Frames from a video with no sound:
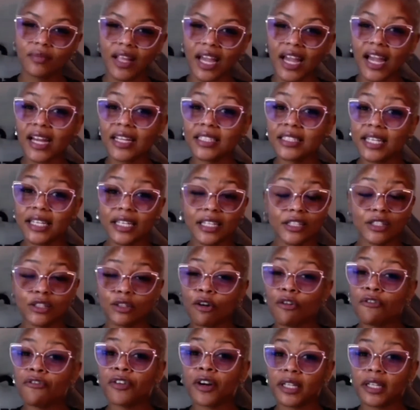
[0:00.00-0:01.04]
I said, it's
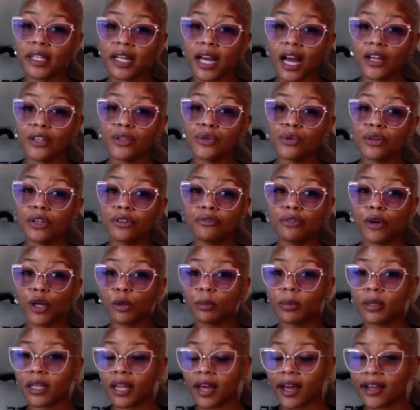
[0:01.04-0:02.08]
so funny how you could
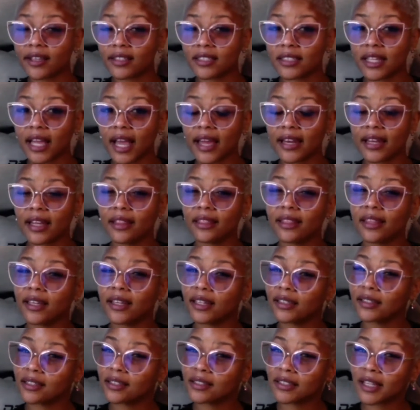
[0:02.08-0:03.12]
verbalize that and then
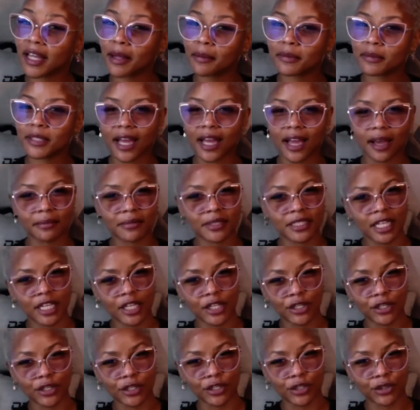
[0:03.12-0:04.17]
at the same time
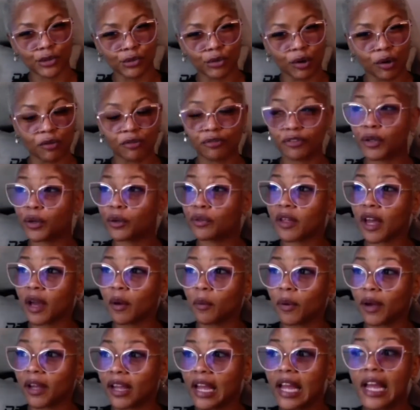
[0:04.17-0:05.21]
say you don't feel that
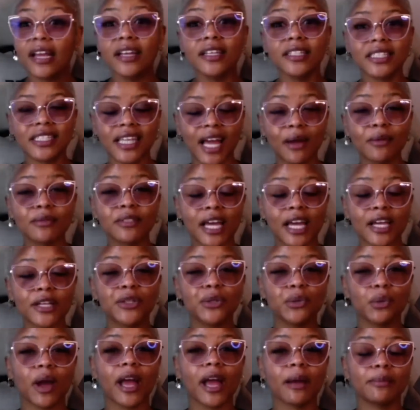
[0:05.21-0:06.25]
way. Sounds like
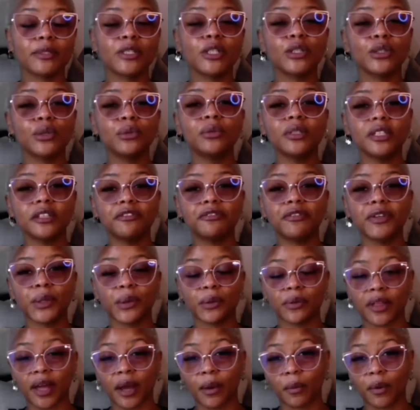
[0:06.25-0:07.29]
you absolutely
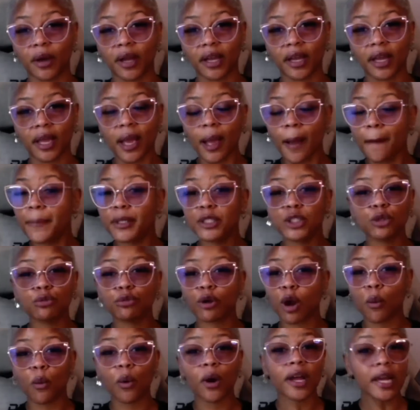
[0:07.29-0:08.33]
feel that way. But you
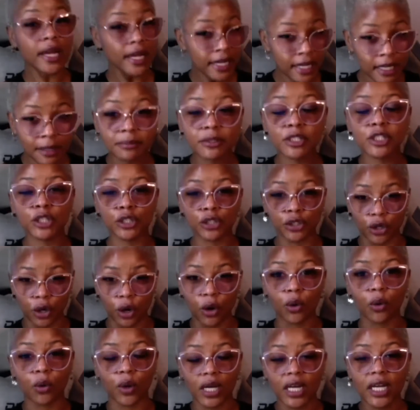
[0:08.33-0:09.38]
don't want him to
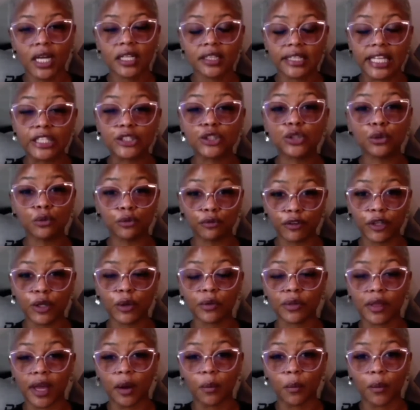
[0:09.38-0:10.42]
know that you feel
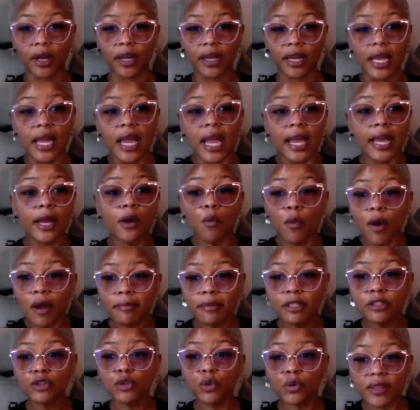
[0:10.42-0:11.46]
that way. And
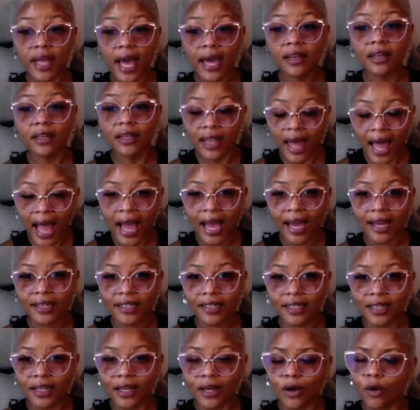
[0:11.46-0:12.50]
women do that a lot.
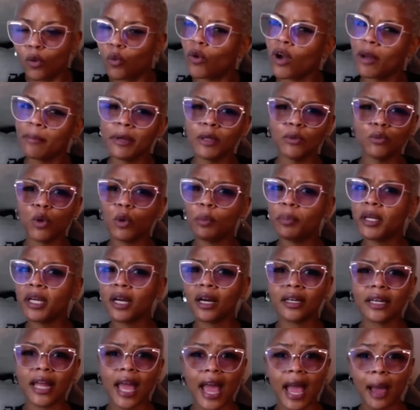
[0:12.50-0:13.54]
Women will be
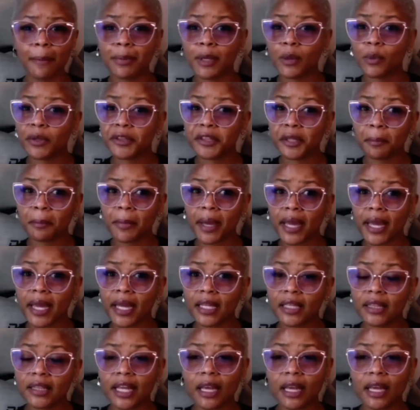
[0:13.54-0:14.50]
unhappy with the man.